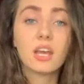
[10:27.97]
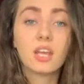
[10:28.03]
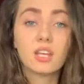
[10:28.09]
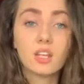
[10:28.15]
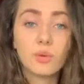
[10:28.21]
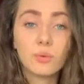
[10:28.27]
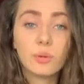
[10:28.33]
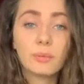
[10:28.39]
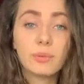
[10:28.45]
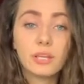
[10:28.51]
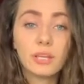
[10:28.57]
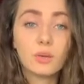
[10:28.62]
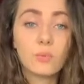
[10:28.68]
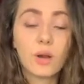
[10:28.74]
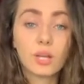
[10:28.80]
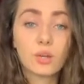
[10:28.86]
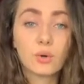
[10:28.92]
you will be the
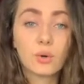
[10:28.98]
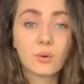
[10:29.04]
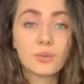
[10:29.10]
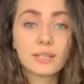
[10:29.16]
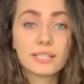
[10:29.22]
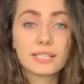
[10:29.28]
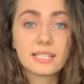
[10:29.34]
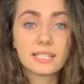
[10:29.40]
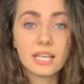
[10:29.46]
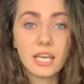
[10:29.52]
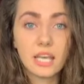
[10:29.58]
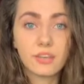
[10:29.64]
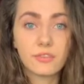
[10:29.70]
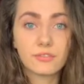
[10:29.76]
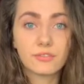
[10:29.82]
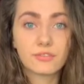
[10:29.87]
one who will save